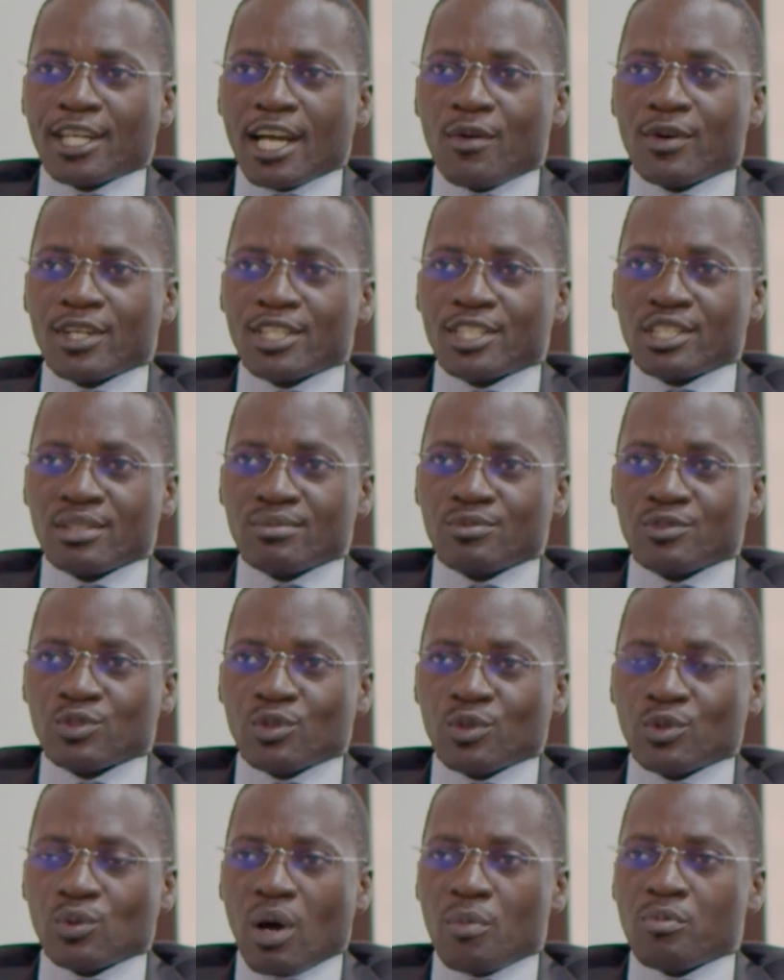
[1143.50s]
our teams
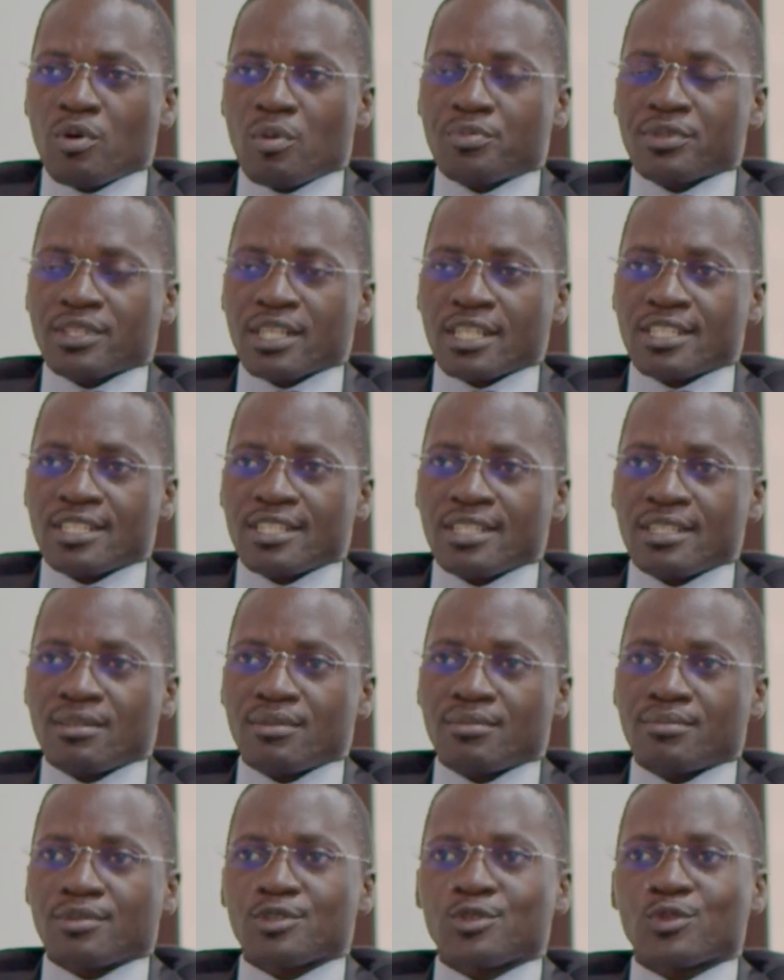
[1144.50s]
on appropriate
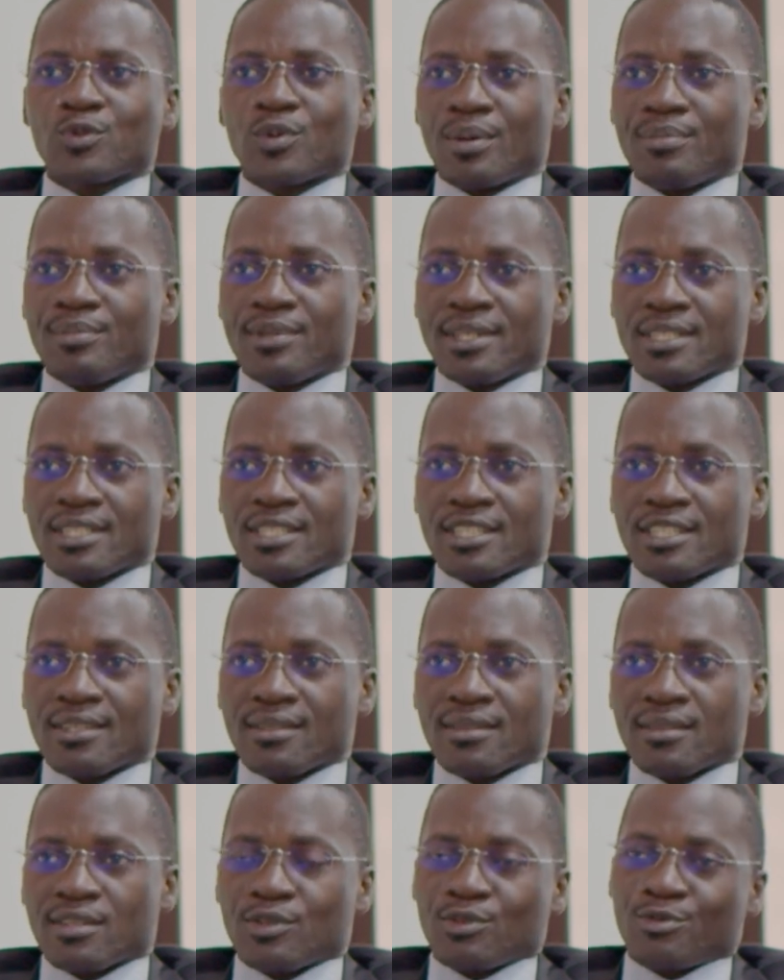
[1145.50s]
procurement
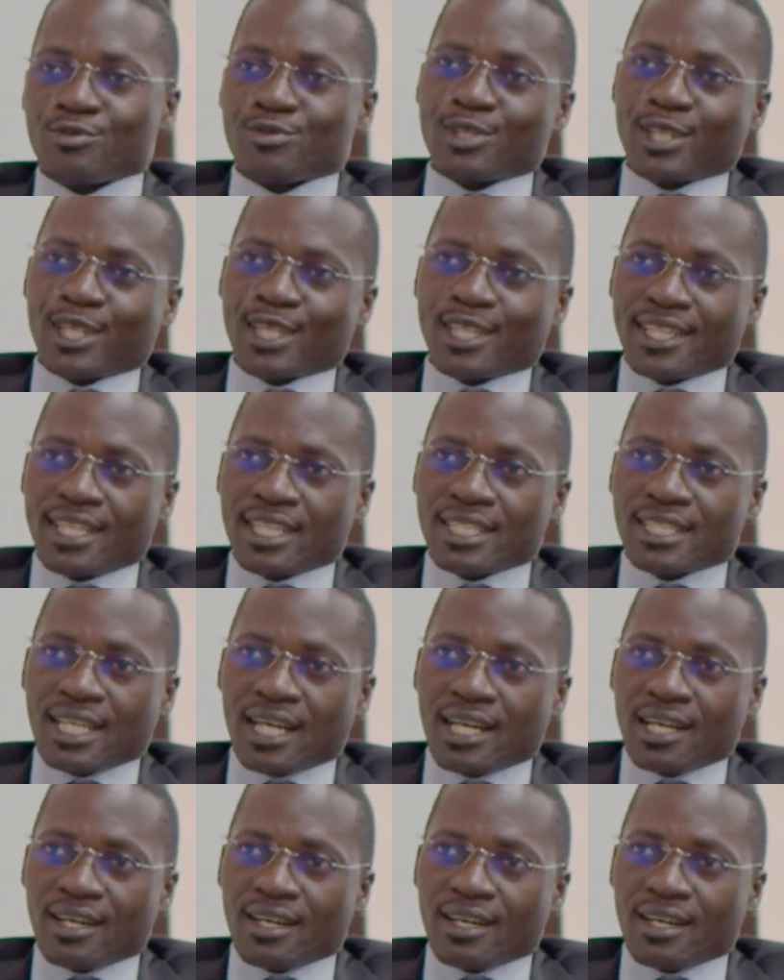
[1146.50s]
using the data.